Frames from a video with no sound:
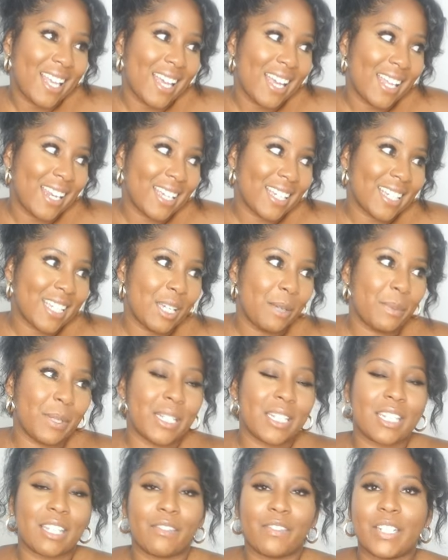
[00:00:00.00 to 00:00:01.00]
I like it. But I
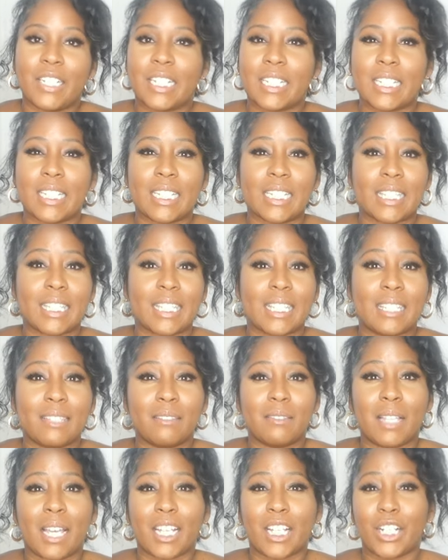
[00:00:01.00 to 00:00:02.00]
definitely didn't need
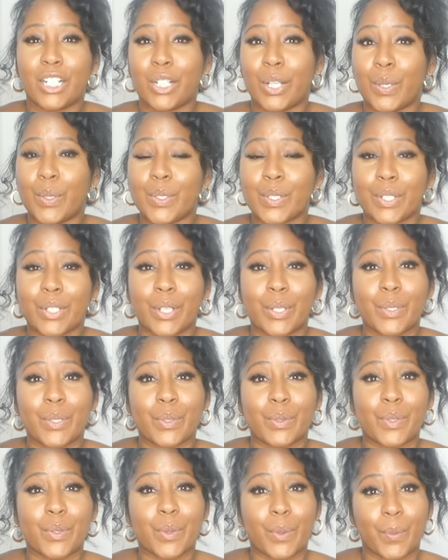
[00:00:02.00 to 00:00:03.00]
like loads and loads
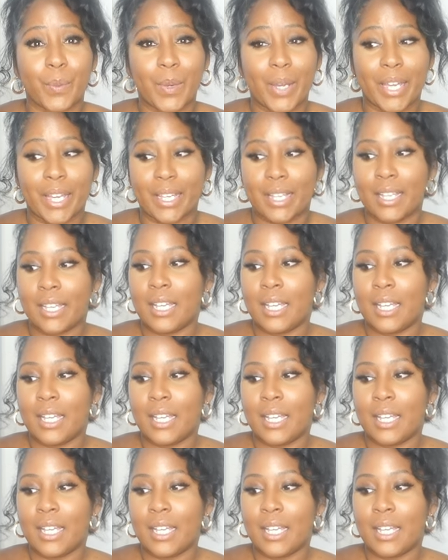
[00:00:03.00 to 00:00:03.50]
of swimwear.